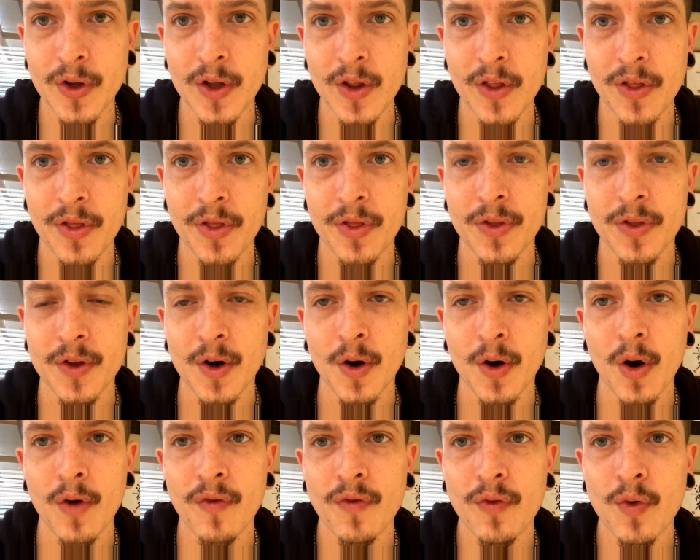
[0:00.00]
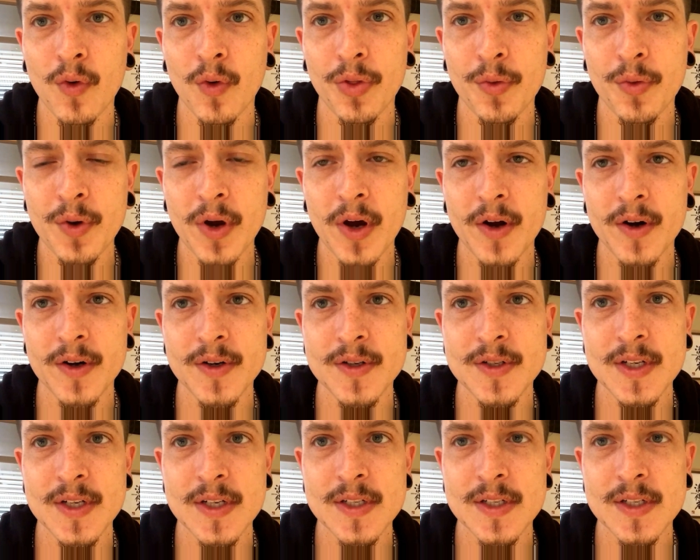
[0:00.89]
you know, a full
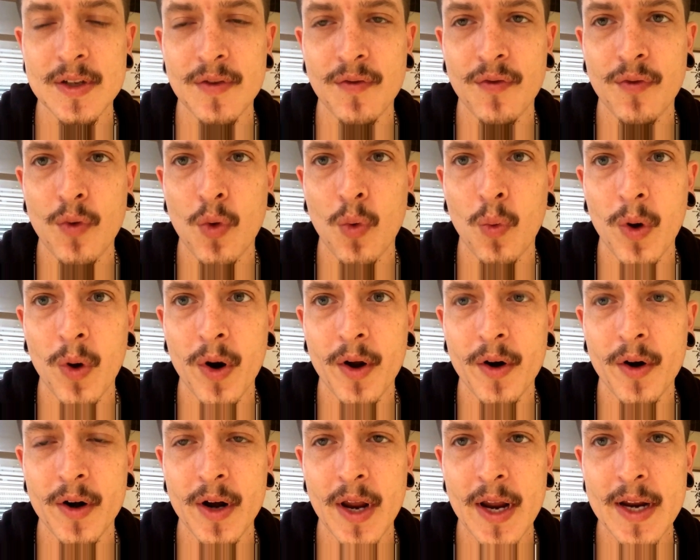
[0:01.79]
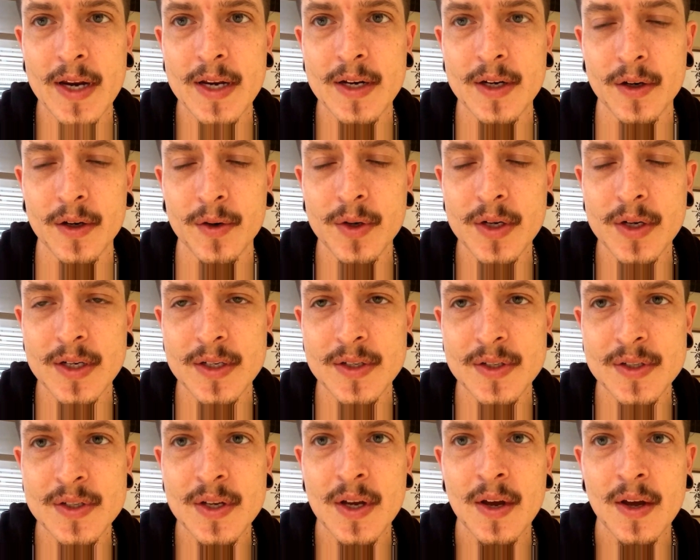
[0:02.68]
360, full 180
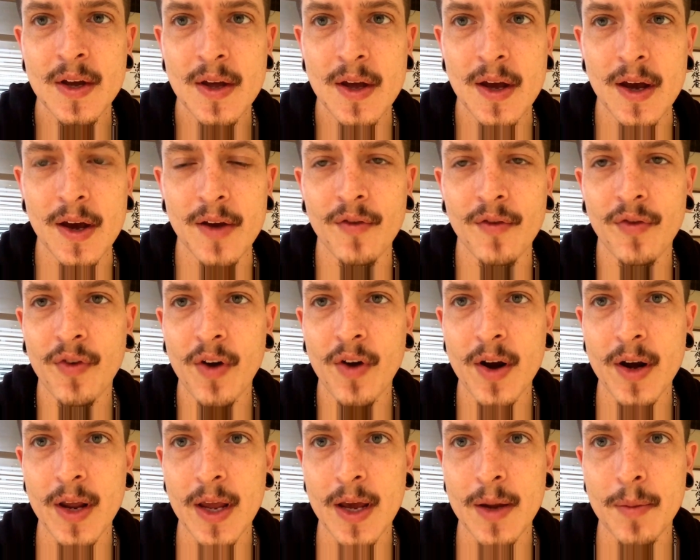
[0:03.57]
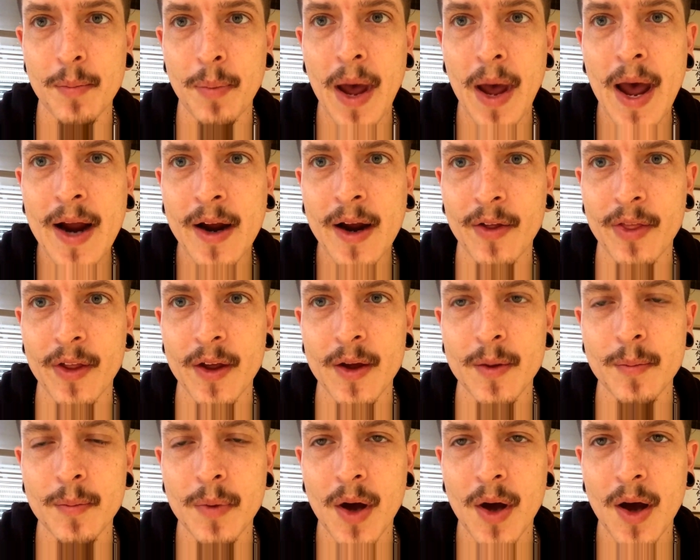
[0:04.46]
degrees in front and back of
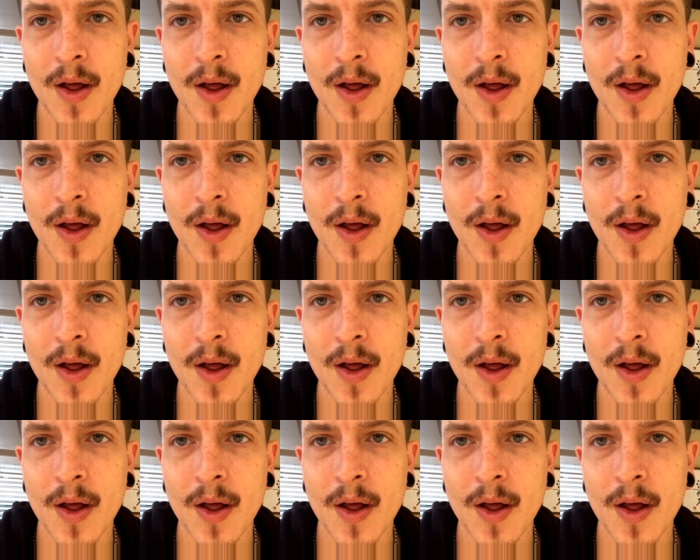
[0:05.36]
them.